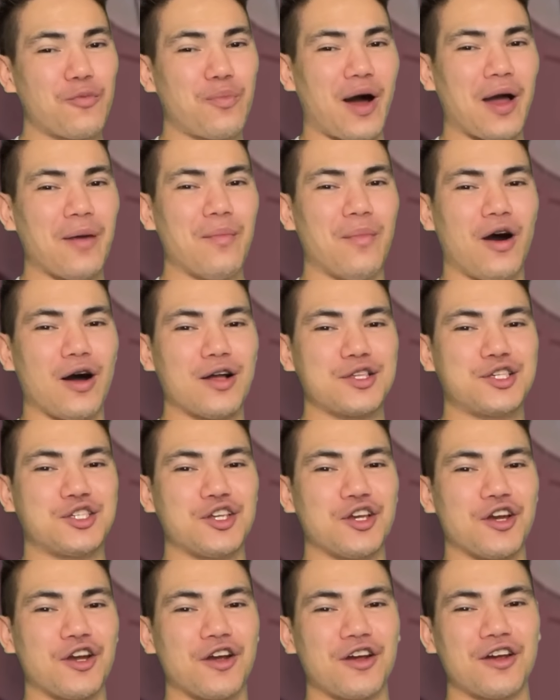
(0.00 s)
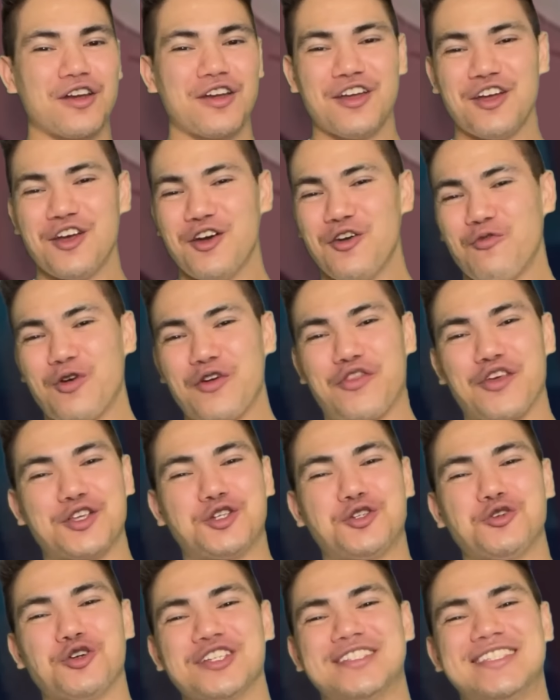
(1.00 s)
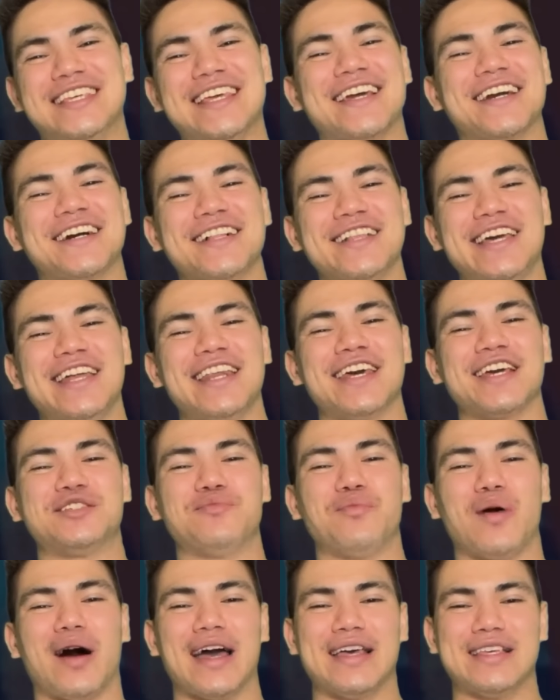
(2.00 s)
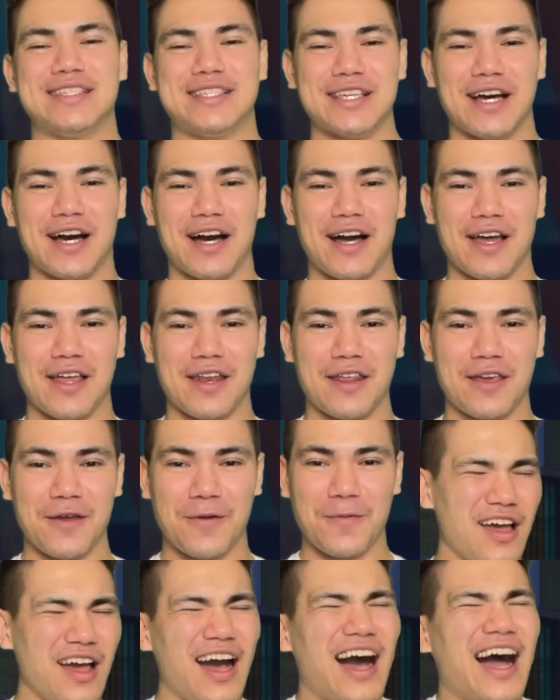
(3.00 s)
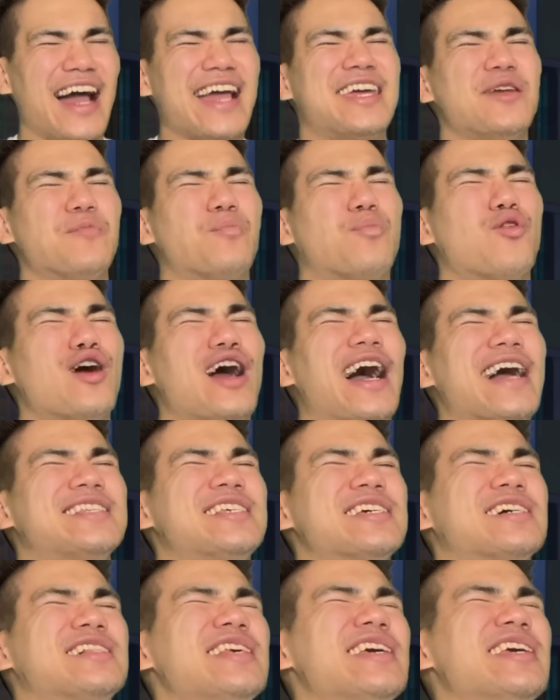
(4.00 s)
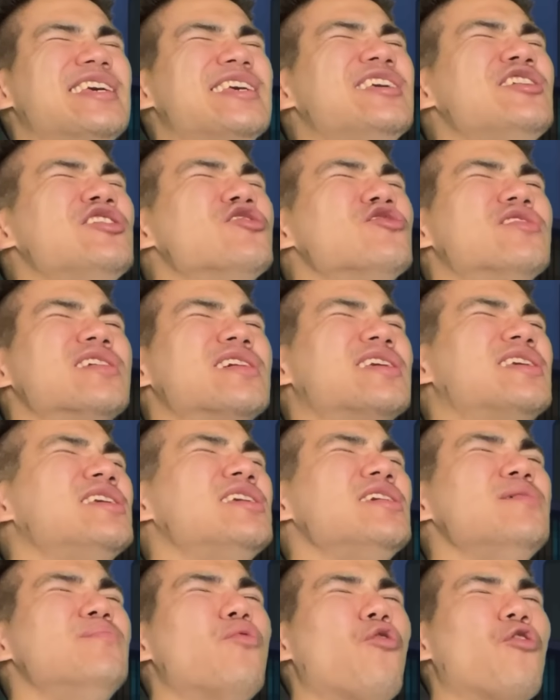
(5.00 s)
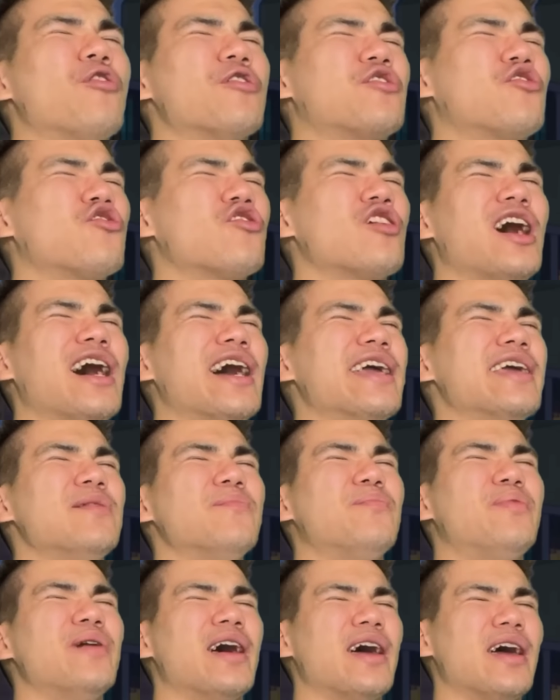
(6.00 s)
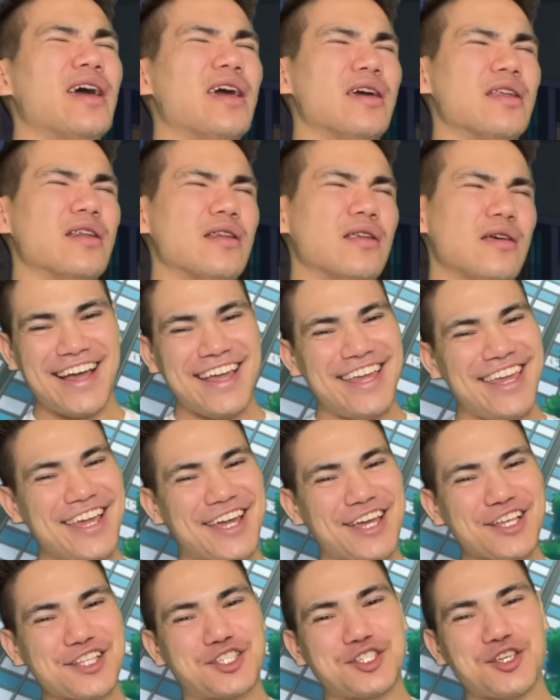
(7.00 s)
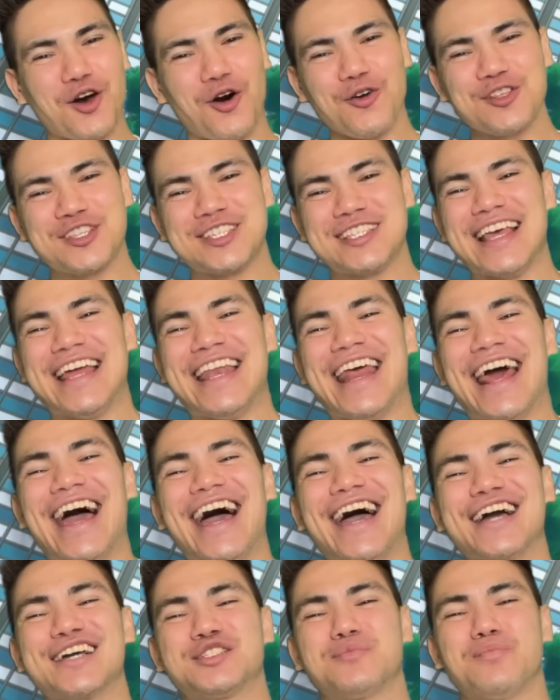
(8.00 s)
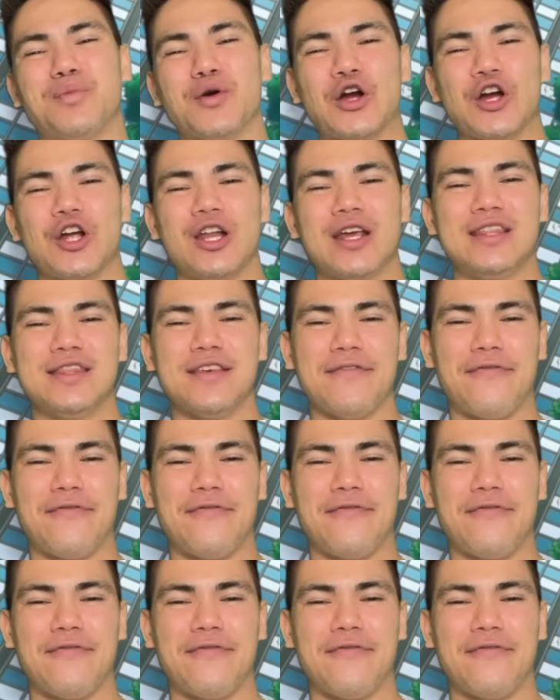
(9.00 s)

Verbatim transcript: by Monster, with a trusty Kleenex by his side. I can practically hear the keyboard crying in pain. He consults an expert in the